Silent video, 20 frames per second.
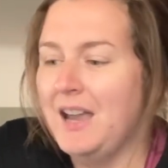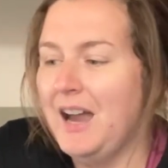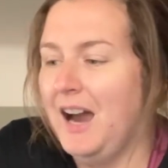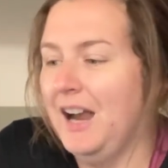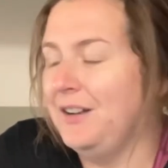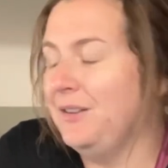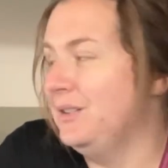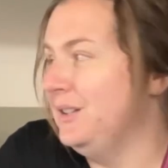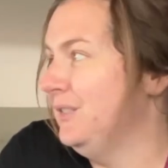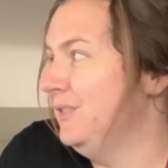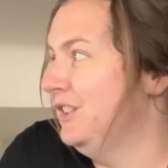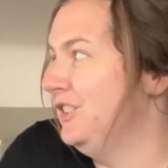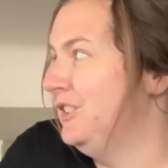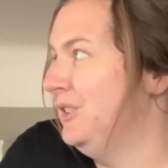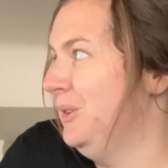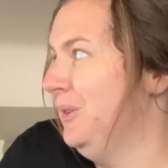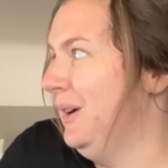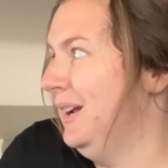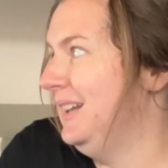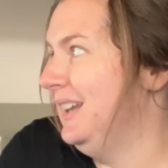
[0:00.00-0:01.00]
I don't even
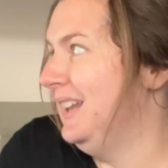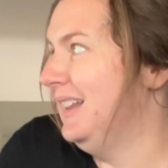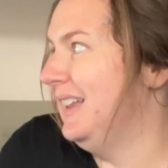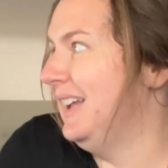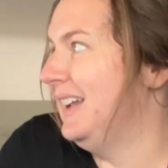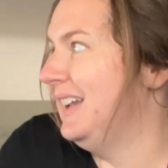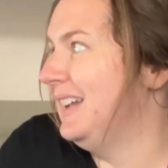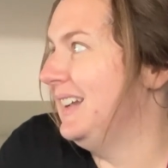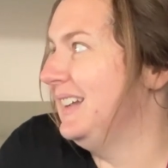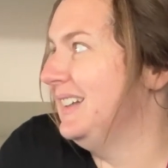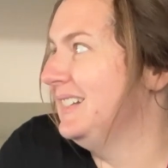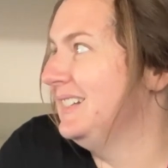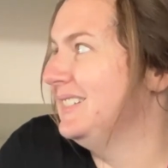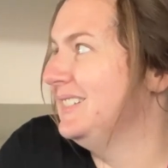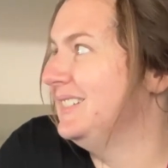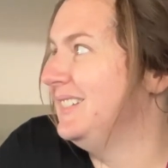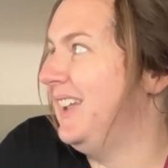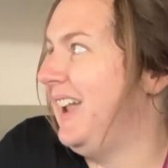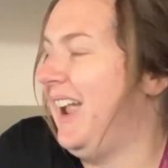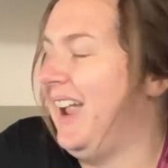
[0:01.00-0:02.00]
do any like
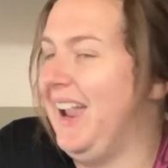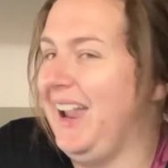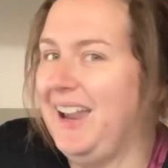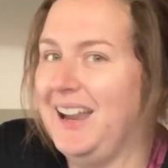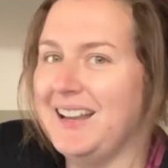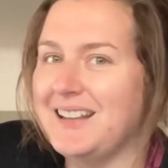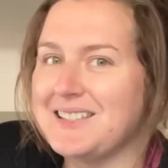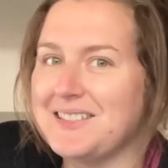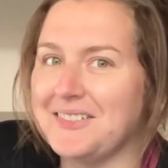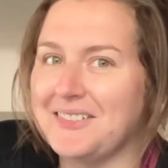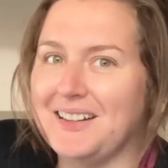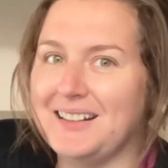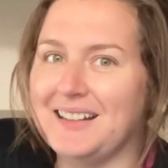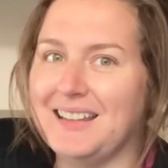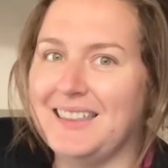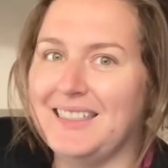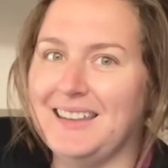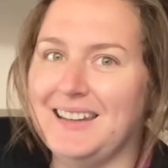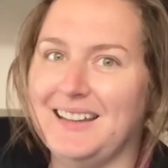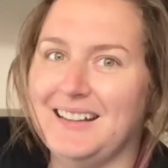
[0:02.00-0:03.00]
tags or
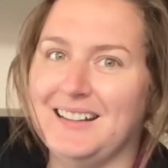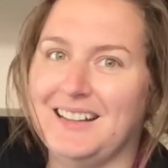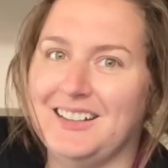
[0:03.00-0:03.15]
anything.